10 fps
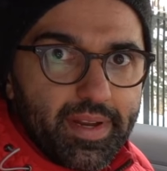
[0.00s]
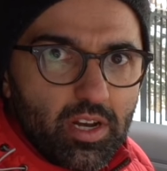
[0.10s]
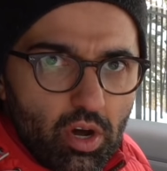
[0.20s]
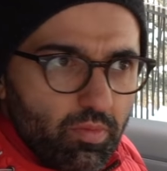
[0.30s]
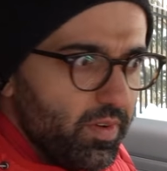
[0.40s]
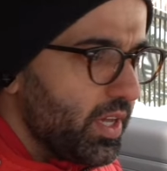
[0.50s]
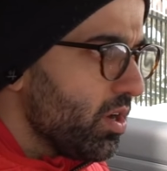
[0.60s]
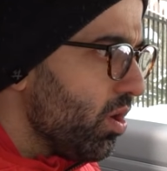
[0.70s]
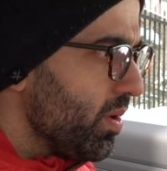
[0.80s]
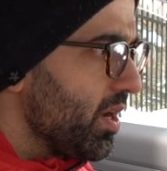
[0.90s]
and hopefully
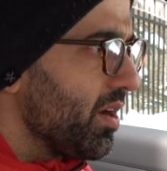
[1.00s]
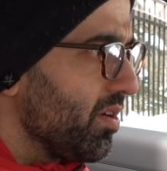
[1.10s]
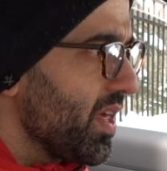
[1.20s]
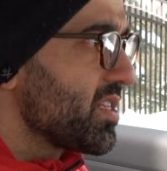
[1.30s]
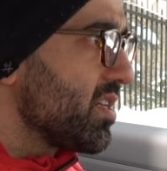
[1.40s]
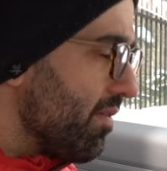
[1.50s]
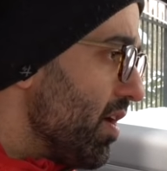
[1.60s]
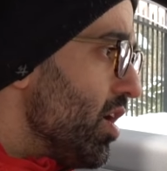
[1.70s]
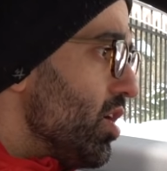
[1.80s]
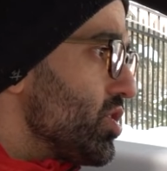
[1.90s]
coat it and all that stuff.
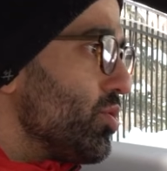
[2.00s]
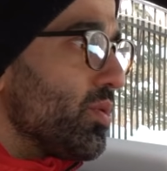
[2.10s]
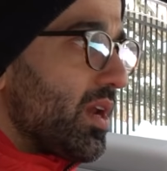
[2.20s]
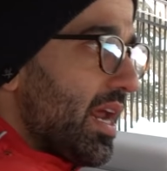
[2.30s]
So we're